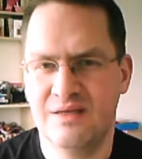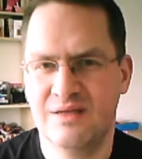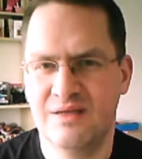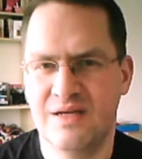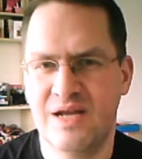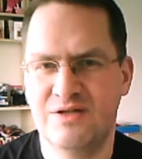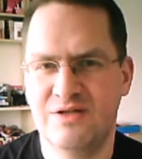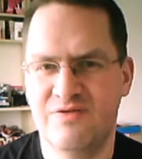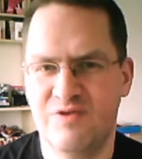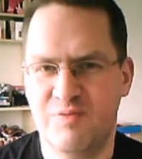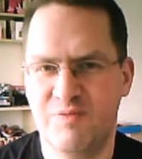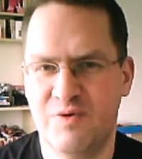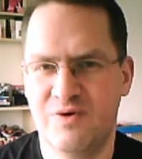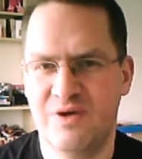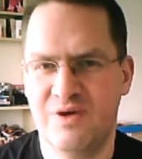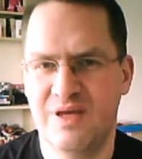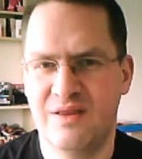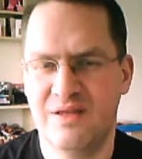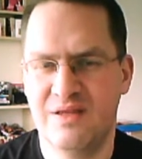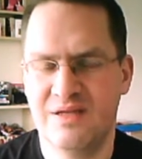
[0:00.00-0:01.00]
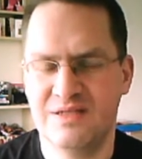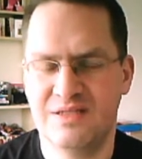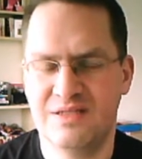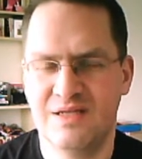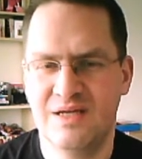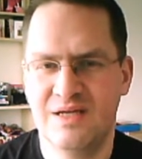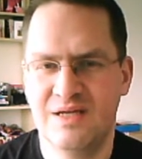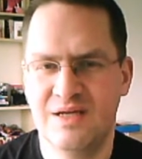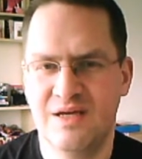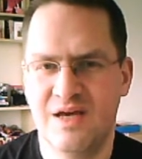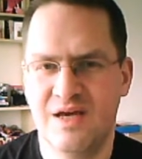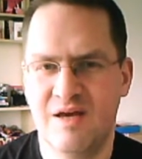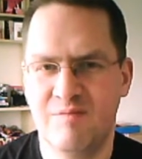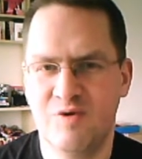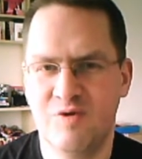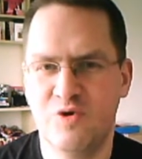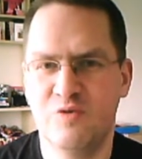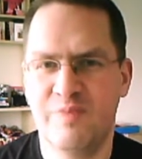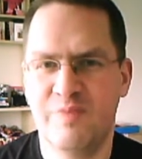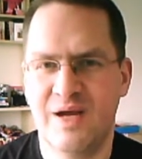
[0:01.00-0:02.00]
nature of the book, in that
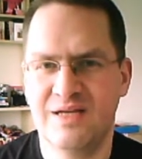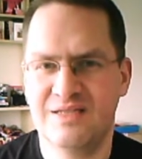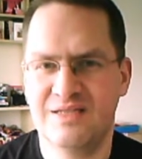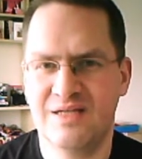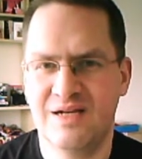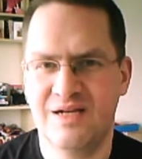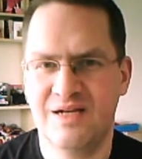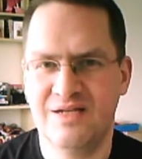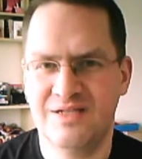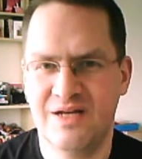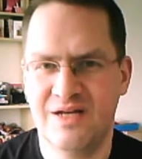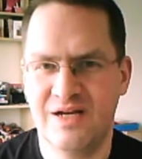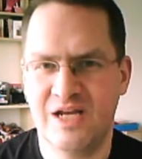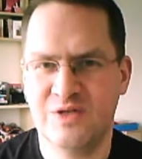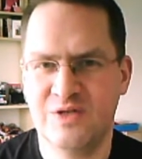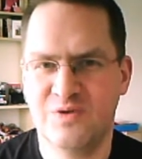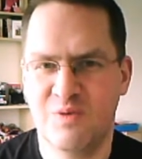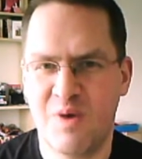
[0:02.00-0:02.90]
you're basically turning into